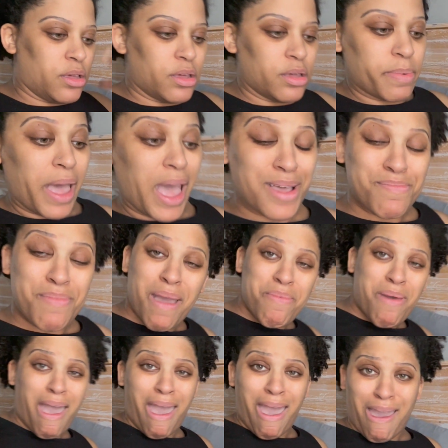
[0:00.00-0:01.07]
pack my
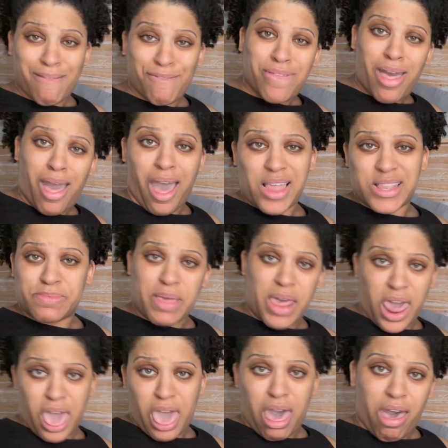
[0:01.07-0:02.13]
bag for the
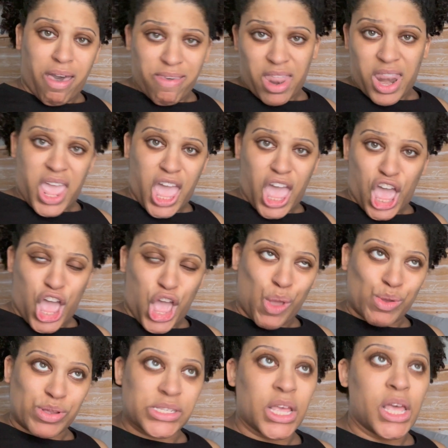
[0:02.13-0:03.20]
hospital
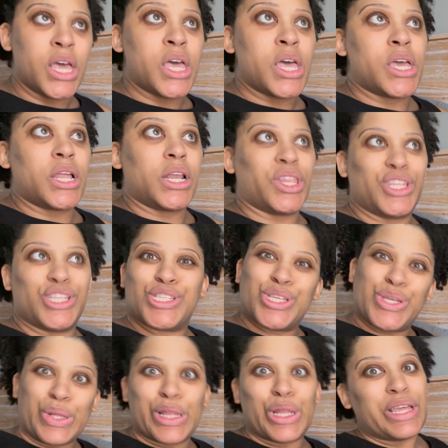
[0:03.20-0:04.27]
videos and all these
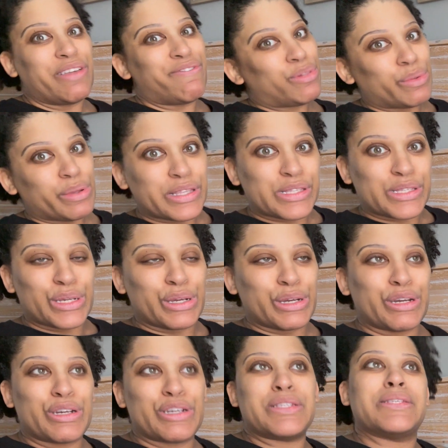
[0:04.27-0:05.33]
cute little
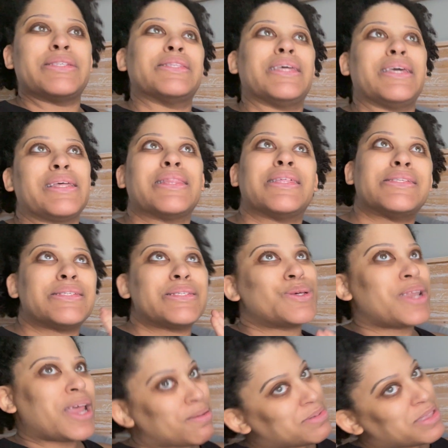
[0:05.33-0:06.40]
influencers, and like, this is what
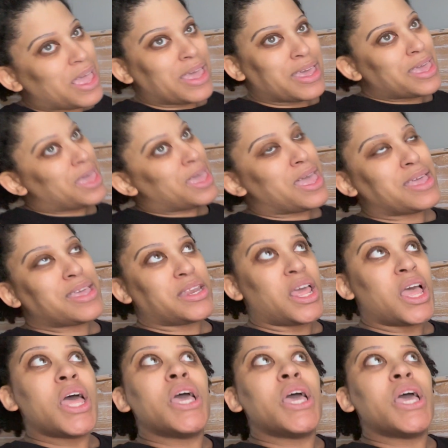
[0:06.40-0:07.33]
I'm taking, and